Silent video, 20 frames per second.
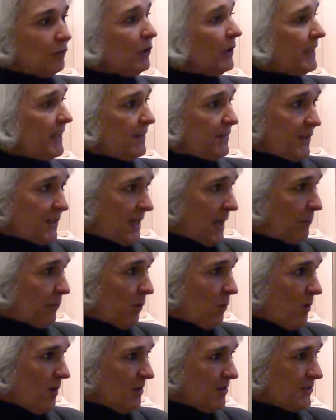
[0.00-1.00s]
looking at the temple
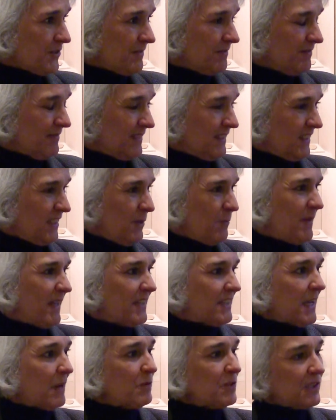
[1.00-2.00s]
walls,
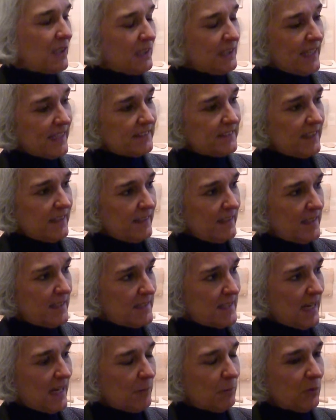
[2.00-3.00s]
because I was collecting
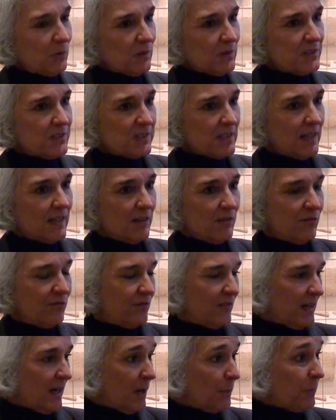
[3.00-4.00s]
examples
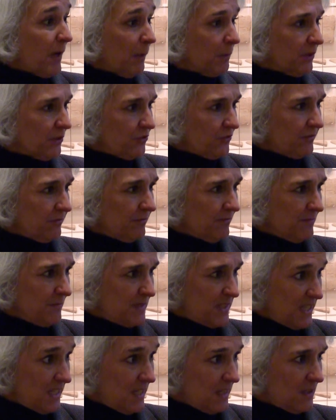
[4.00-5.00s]
of unpublished
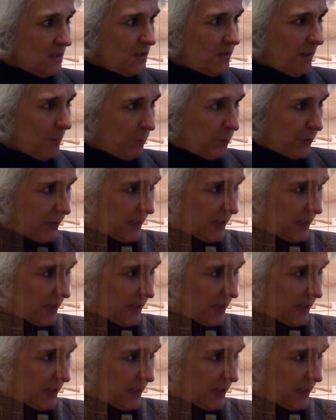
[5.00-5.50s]
scenes that